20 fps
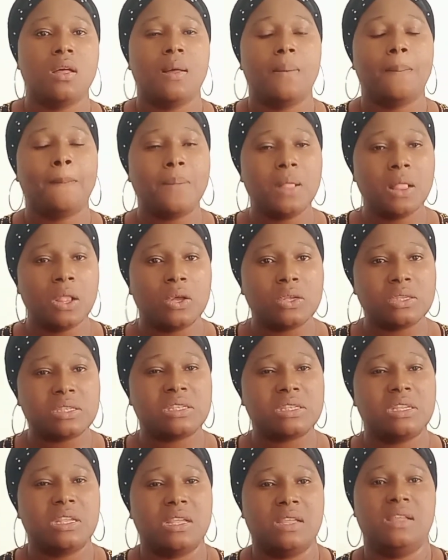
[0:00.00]

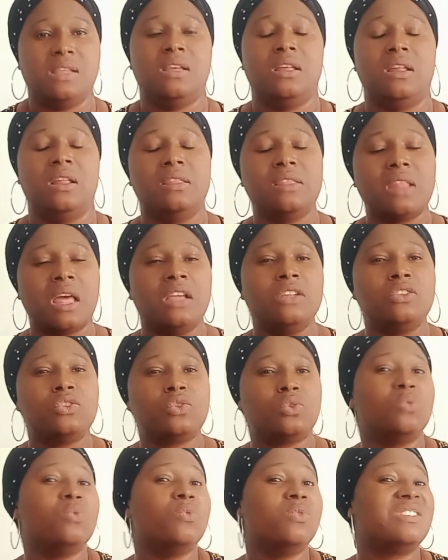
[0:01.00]
plus
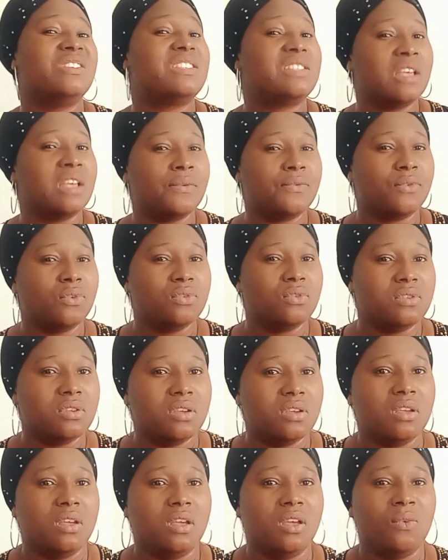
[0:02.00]
9,207
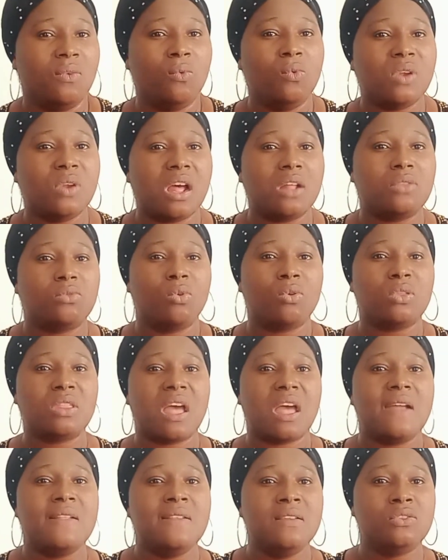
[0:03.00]
will now
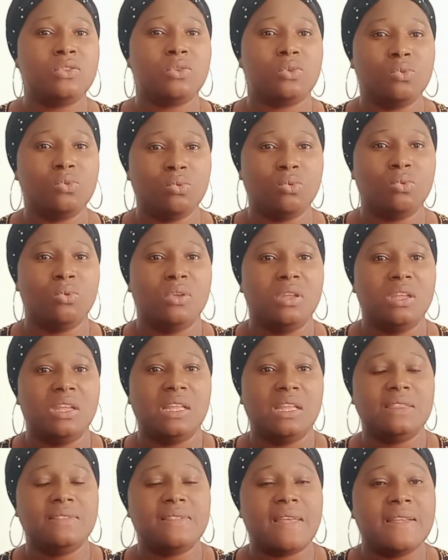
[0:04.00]
total it to
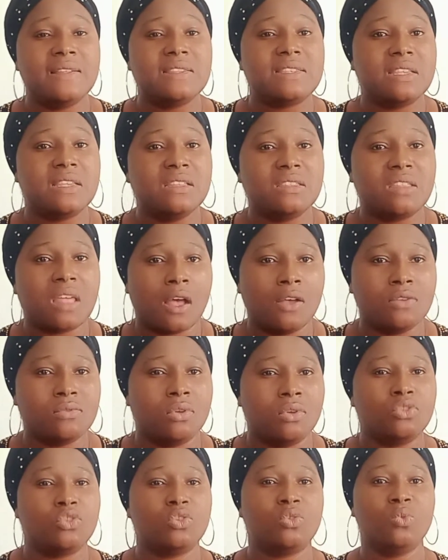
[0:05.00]

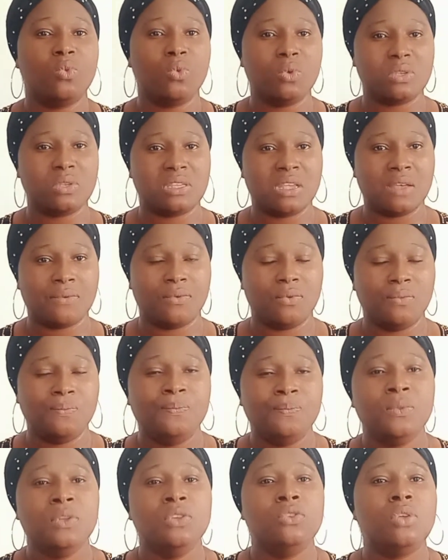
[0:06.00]
19,207.
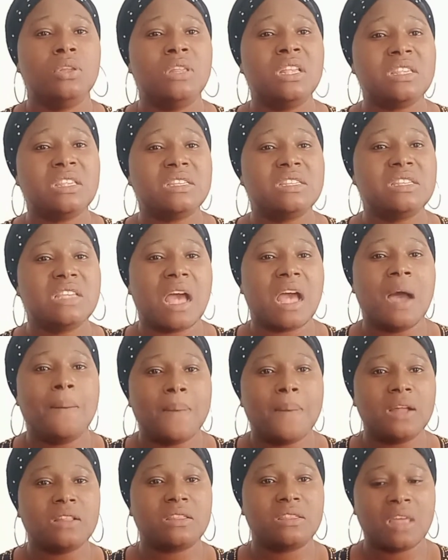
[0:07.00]
So this is the
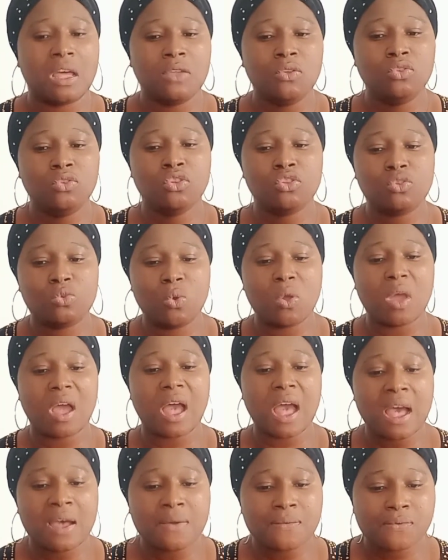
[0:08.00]
amount that you need to
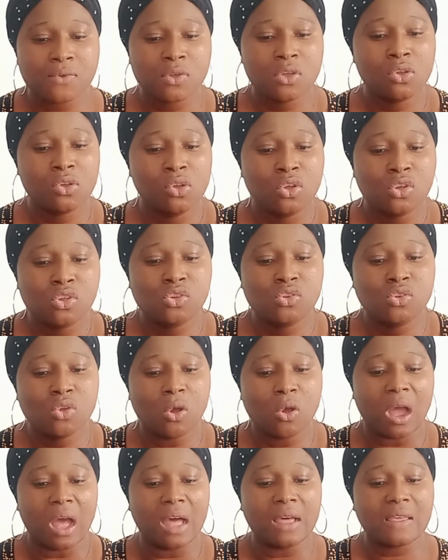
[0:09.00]
have in
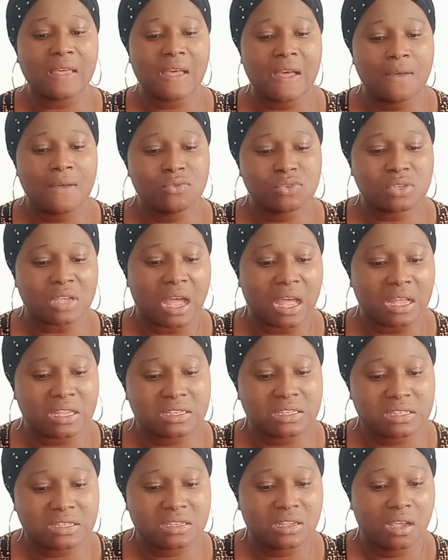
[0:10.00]
your account
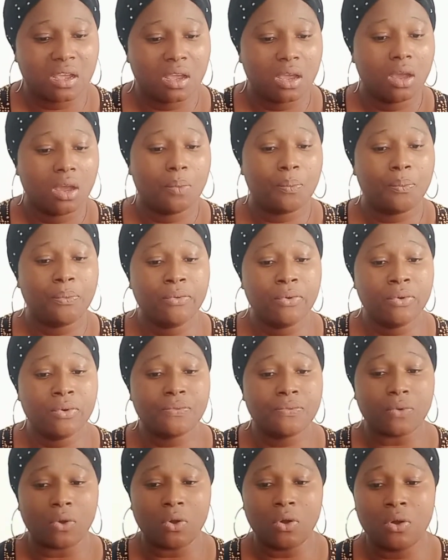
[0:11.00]
as
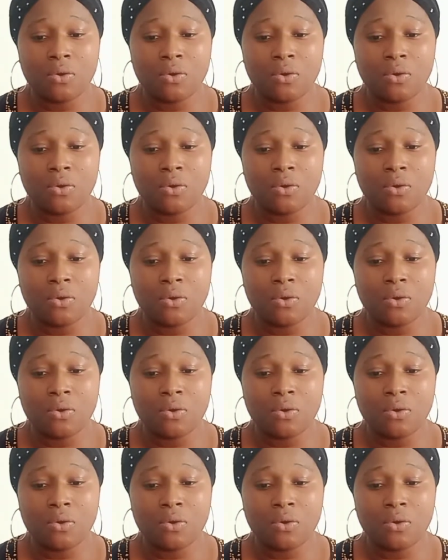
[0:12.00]
proof of